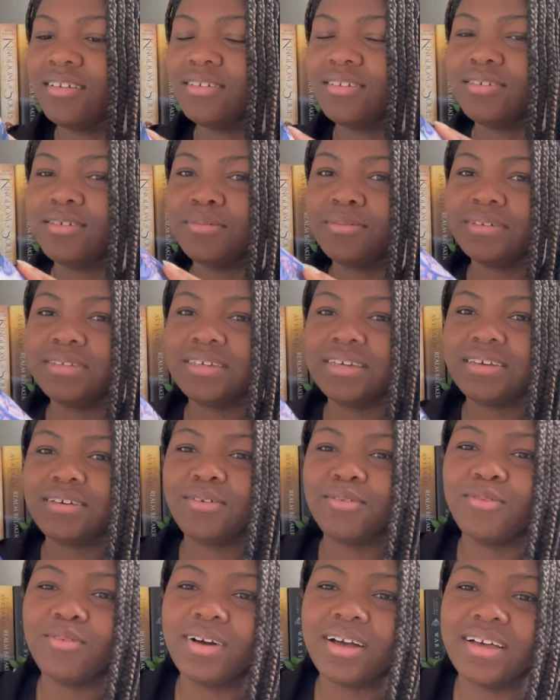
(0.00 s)
So I'm gonna take a
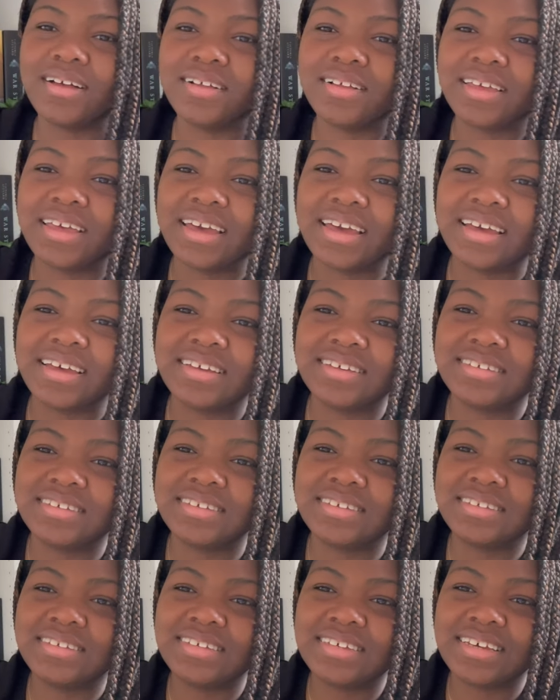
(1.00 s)
wild guess
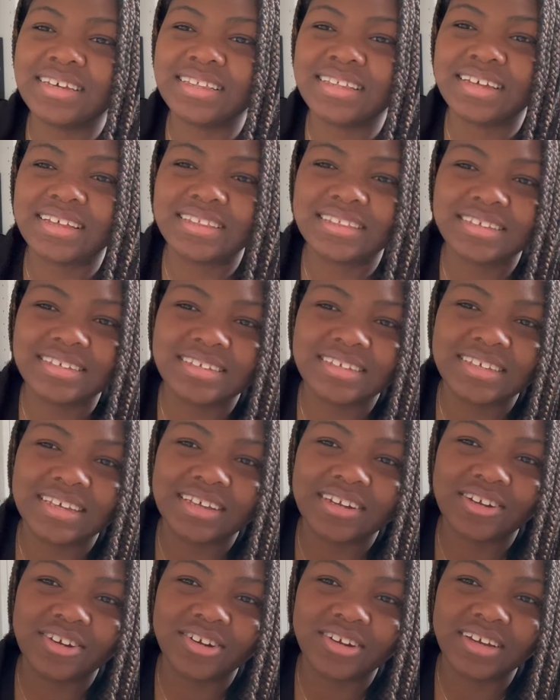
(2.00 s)
and say that the
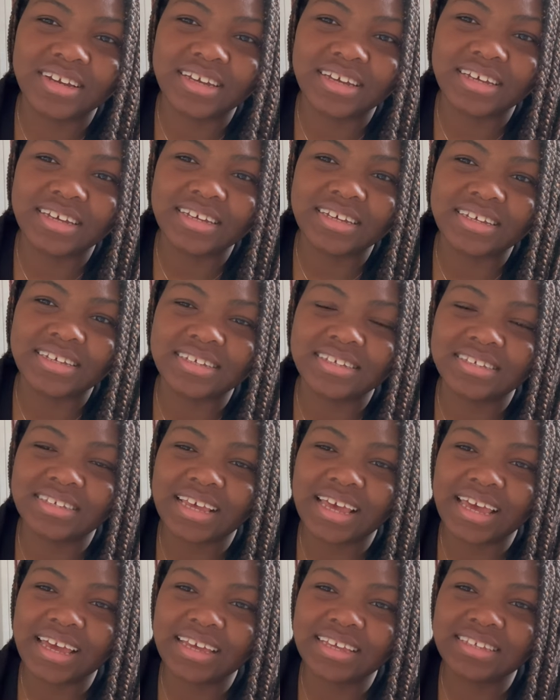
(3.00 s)
center is
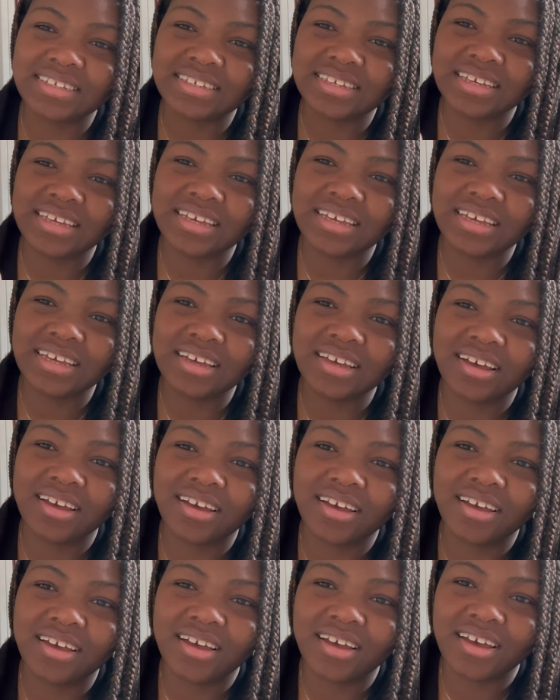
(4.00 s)
Exing.
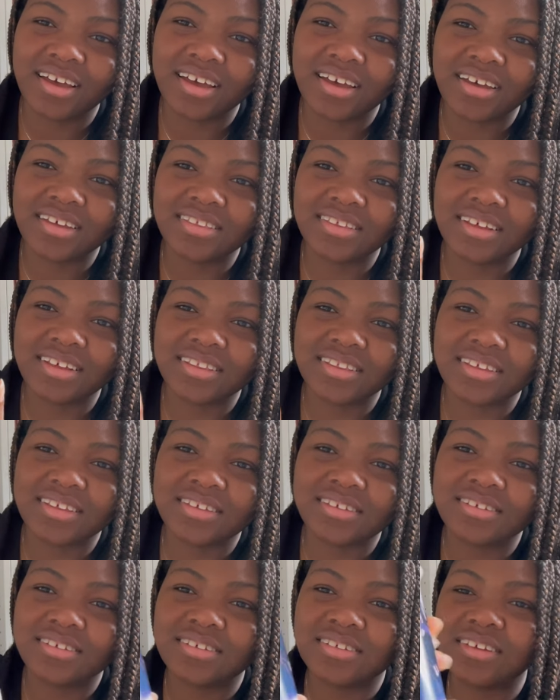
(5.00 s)
And then
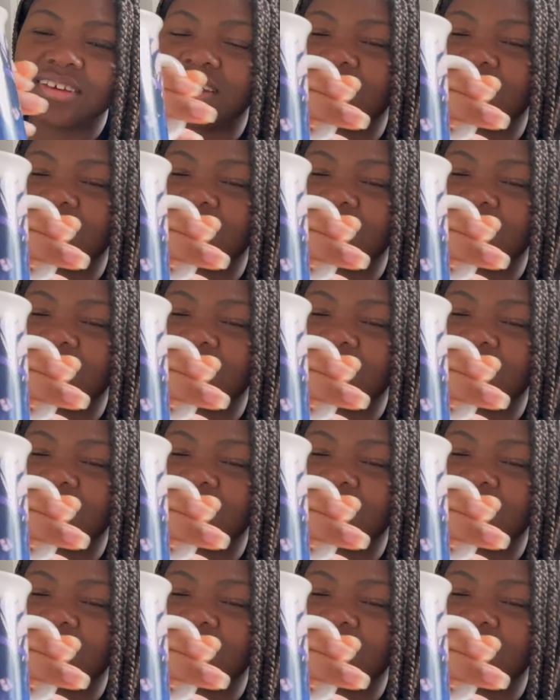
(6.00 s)
these are the